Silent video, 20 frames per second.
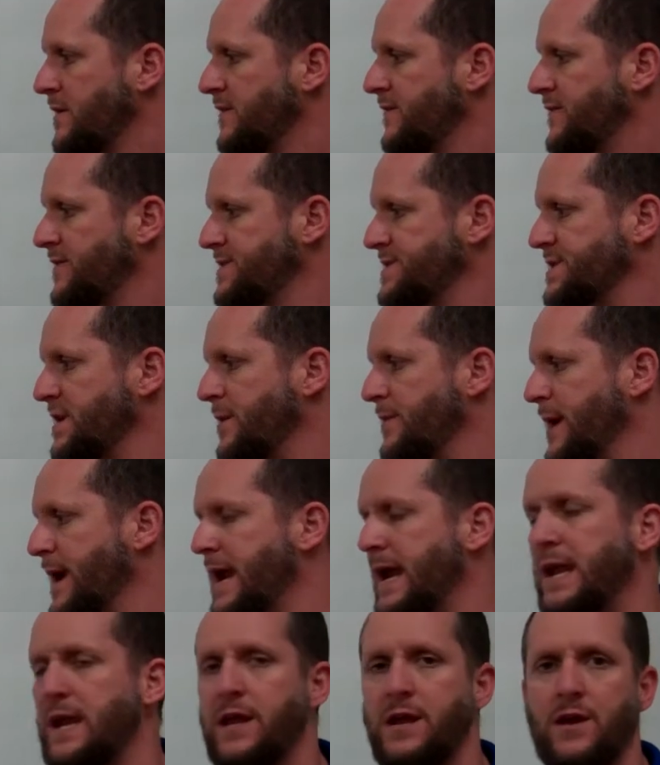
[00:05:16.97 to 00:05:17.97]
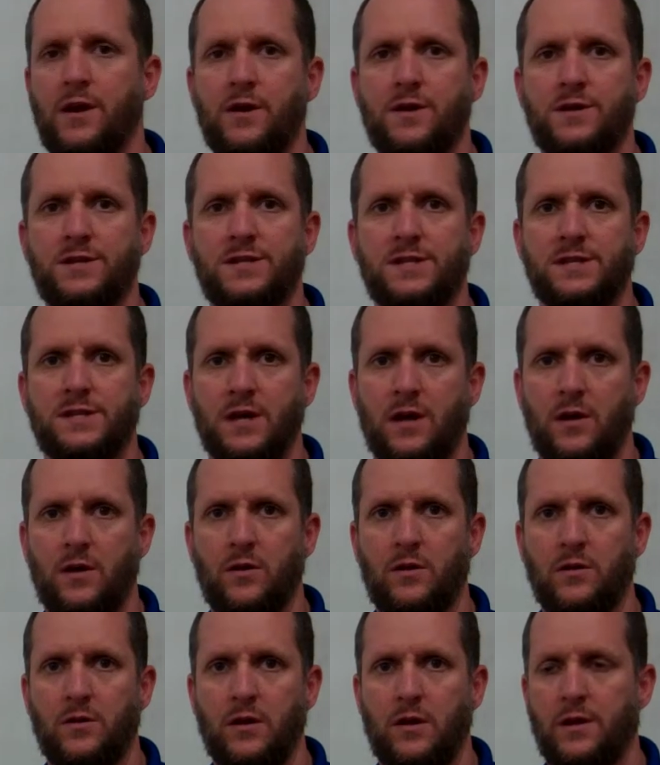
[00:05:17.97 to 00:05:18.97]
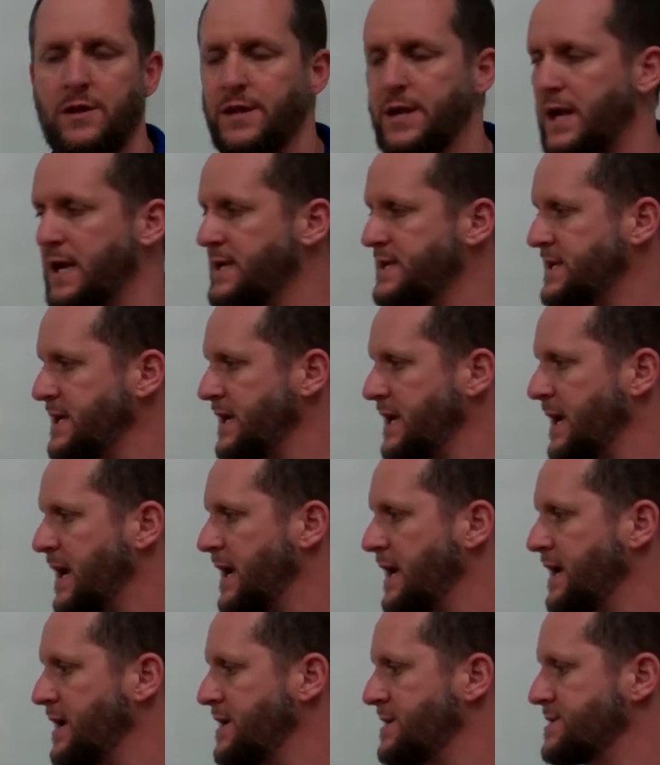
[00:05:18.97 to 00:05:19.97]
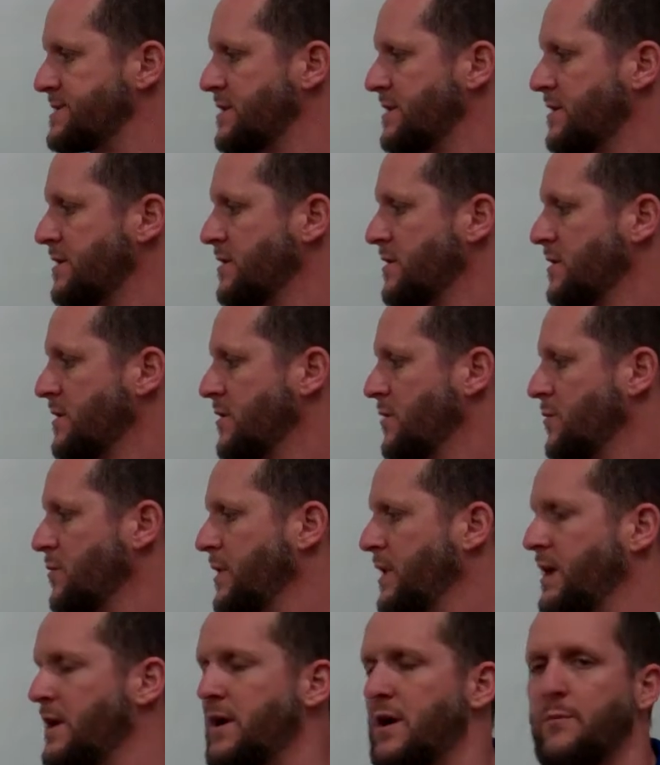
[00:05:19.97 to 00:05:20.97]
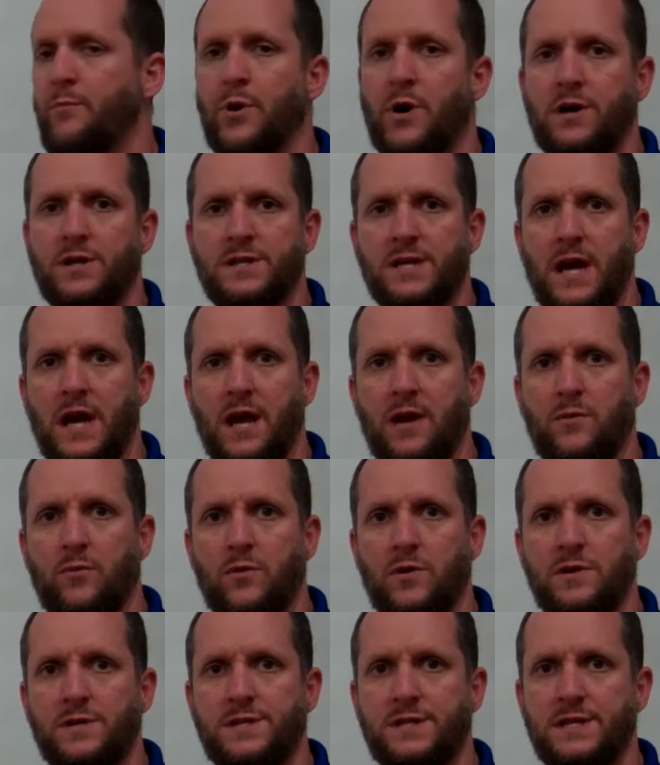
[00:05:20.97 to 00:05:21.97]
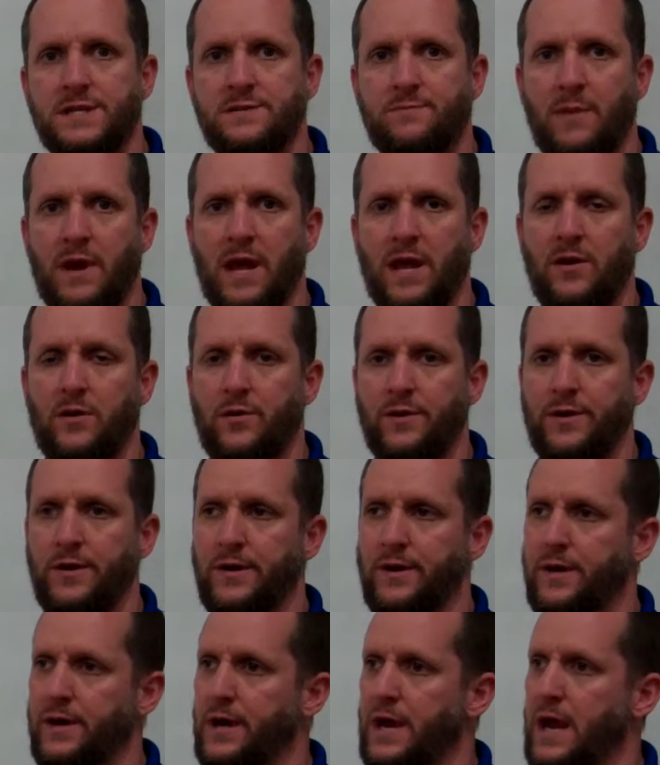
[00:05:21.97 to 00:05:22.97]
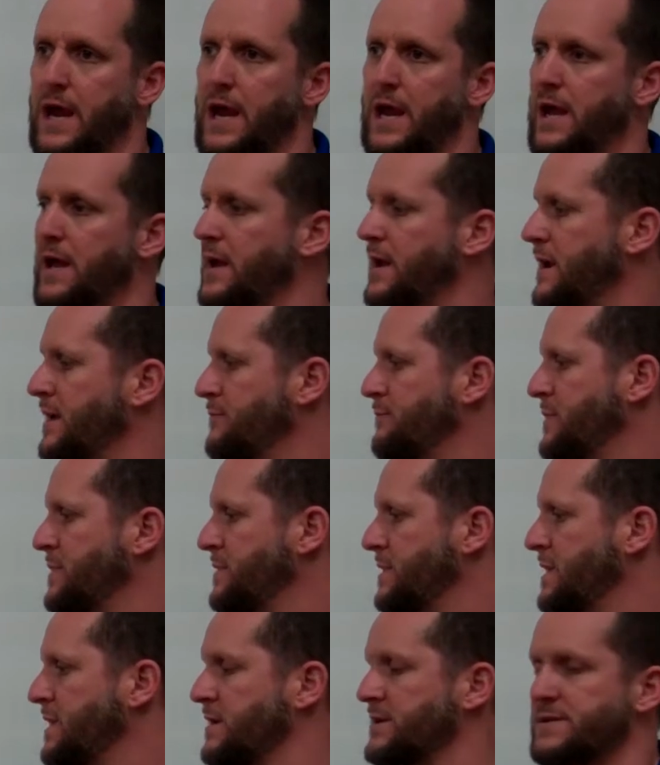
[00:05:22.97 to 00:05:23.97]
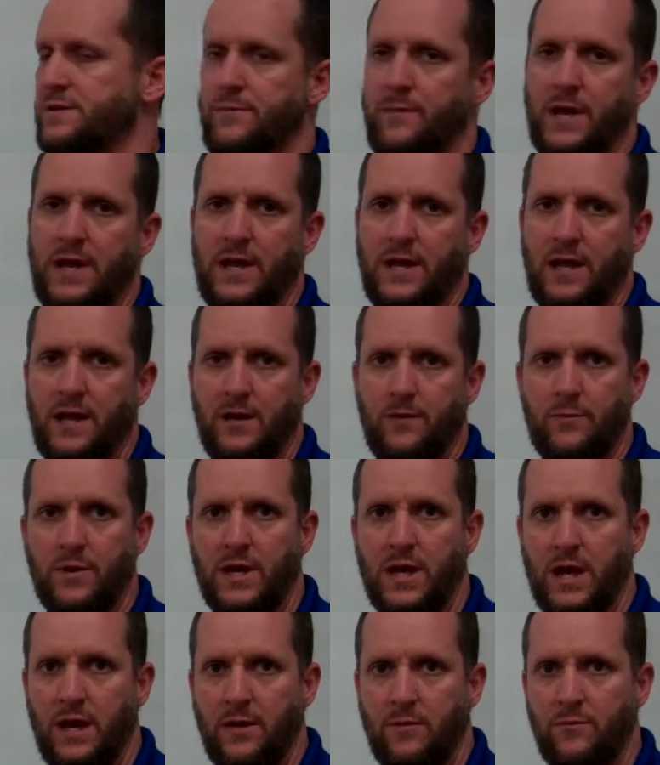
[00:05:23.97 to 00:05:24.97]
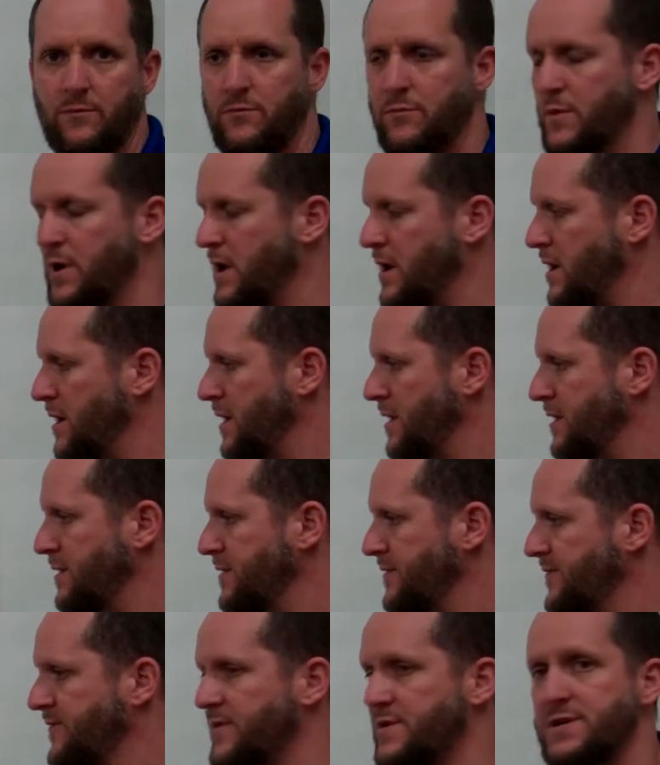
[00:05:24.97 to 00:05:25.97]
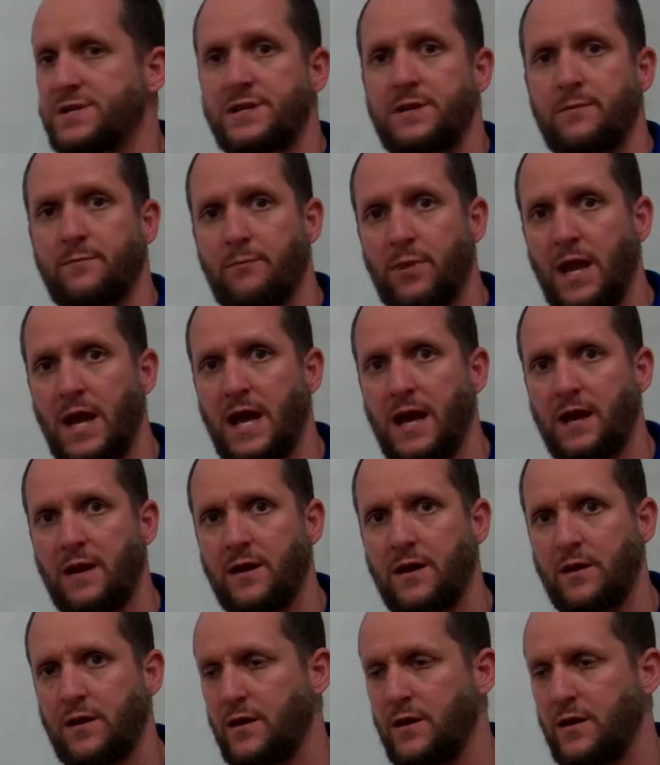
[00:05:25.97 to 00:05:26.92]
for some 80 years until the 1990s, when apartheid was dismantled and Nelson Mandela became the first black